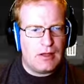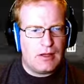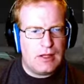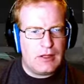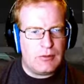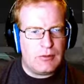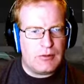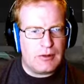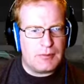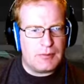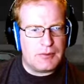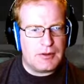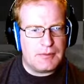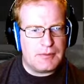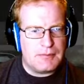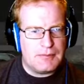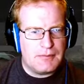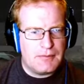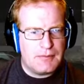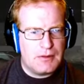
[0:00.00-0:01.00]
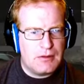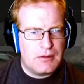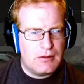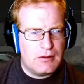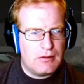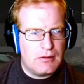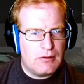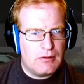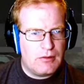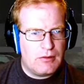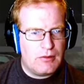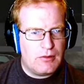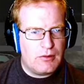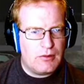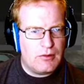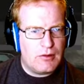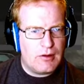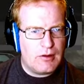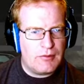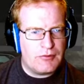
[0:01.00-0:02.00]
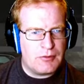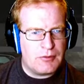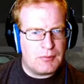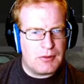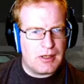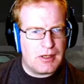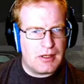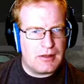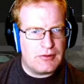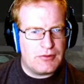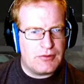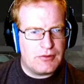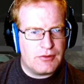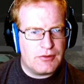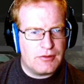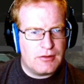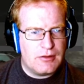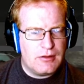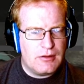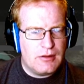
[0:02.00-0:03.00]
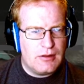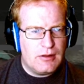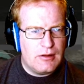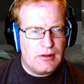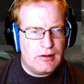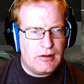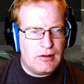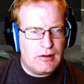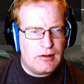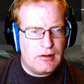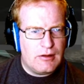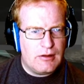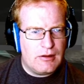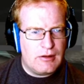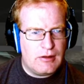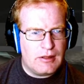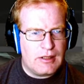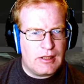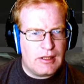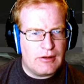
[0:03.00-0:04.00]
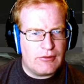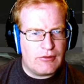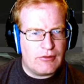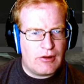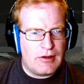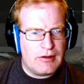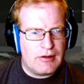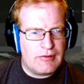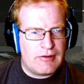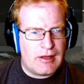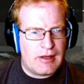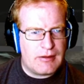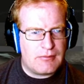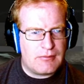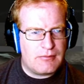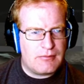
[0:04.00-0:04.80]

equilibrium of some kind. And again, as long as that...